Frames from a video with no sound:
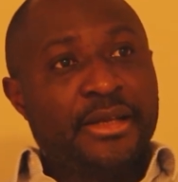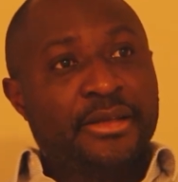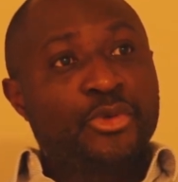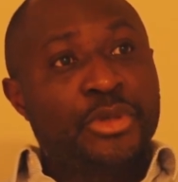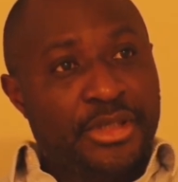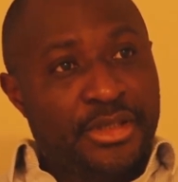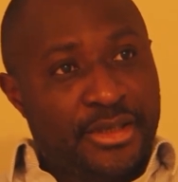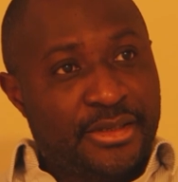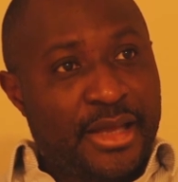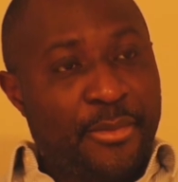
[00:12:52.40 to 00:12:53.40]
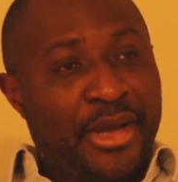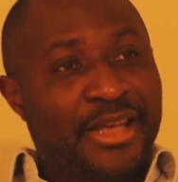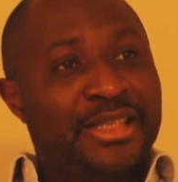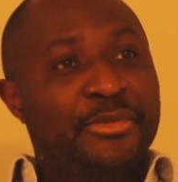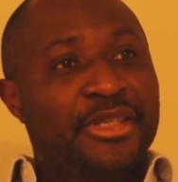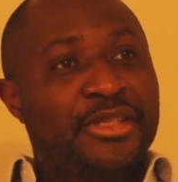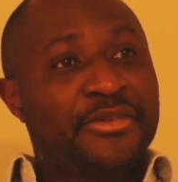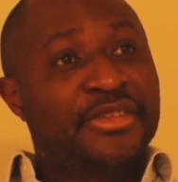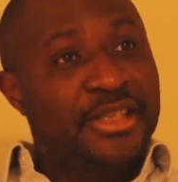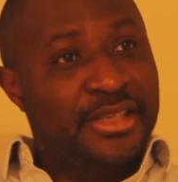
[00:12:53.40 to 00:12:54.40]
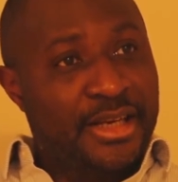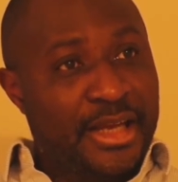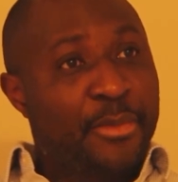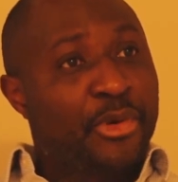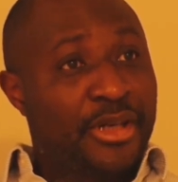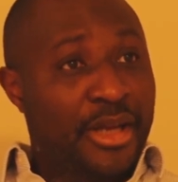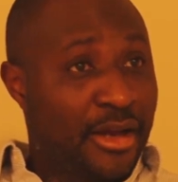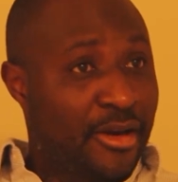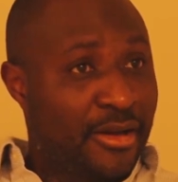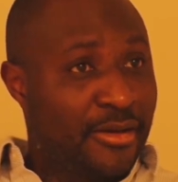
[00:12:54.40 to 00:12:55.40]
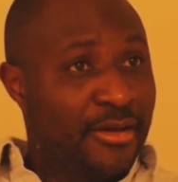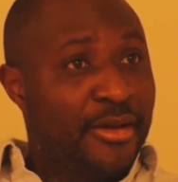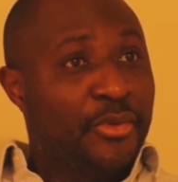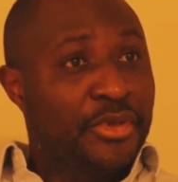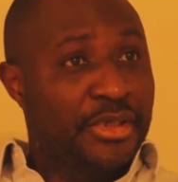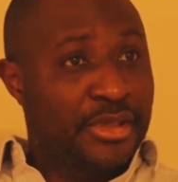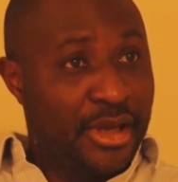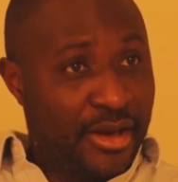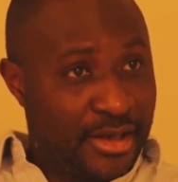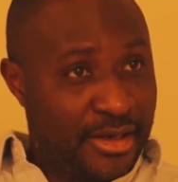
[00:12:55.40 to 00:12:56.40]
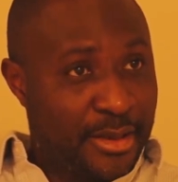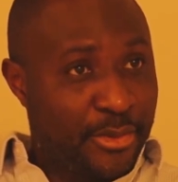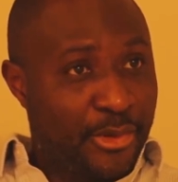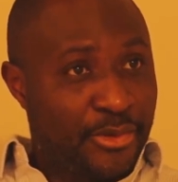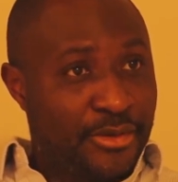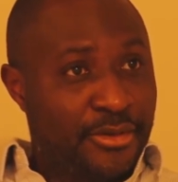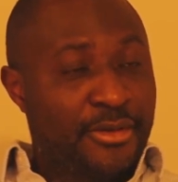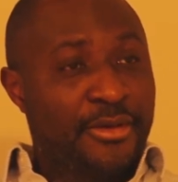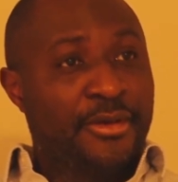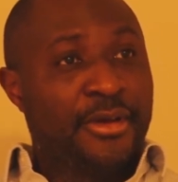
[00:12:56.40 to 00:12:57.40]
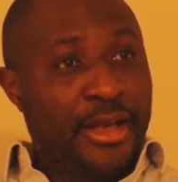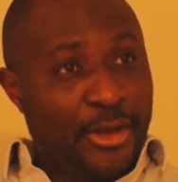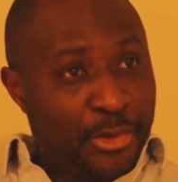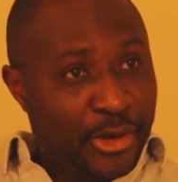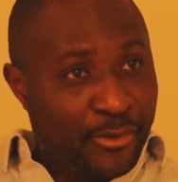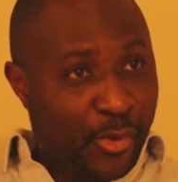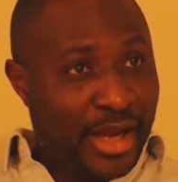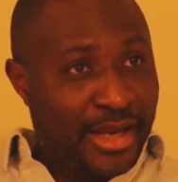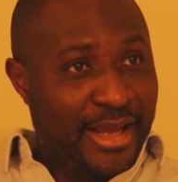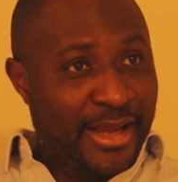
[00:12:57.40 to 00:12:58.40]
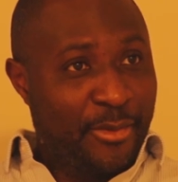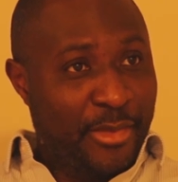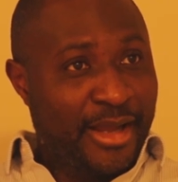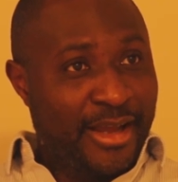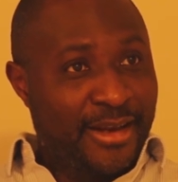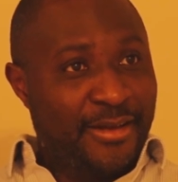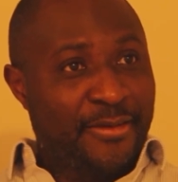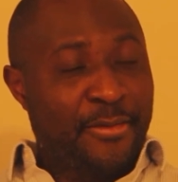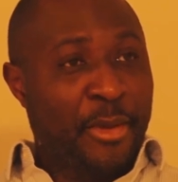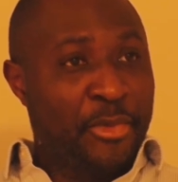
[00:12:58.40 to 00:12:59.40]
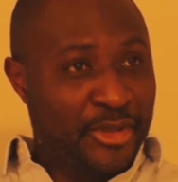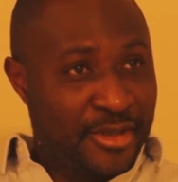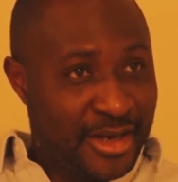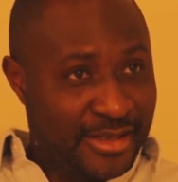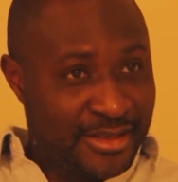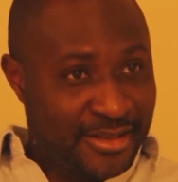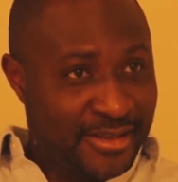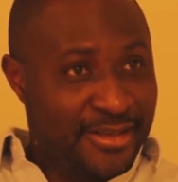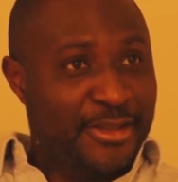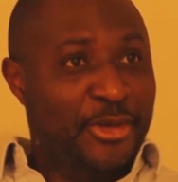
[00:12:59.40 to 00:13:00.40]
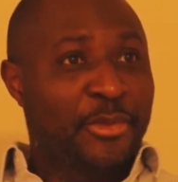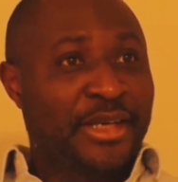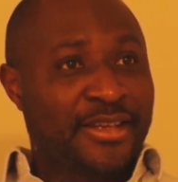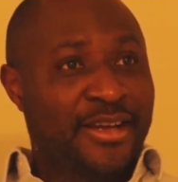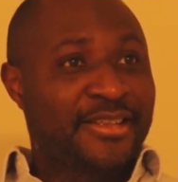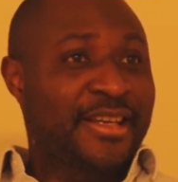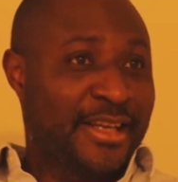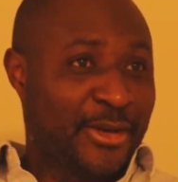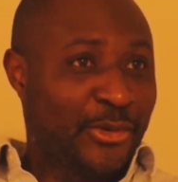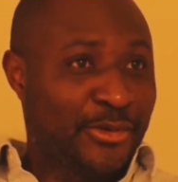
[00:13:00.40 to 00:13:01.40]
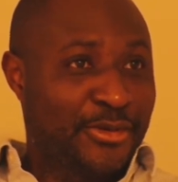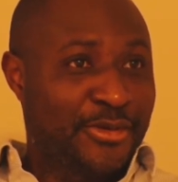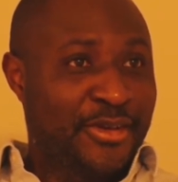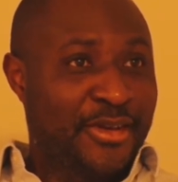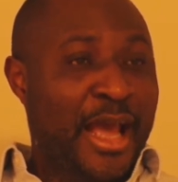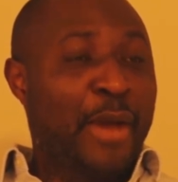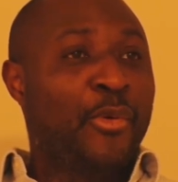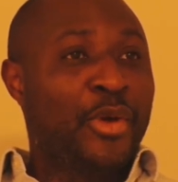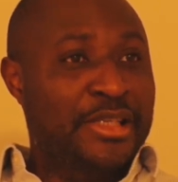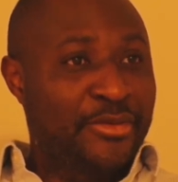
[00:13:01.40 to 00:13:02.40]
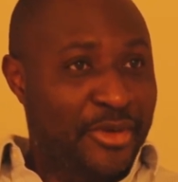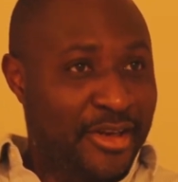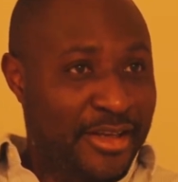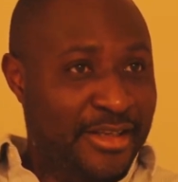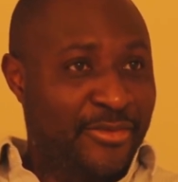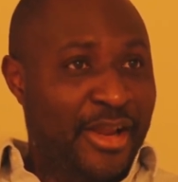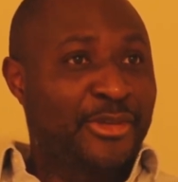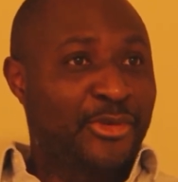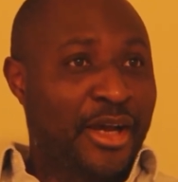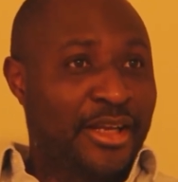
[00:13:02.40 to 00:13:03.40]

that in 20 years time, I see myself sitting at the airport in Accra, which is the Ghanaian airport, a little bit of white hair on my head, my personal assistant sitting on my side taking notes, and we're waiting for the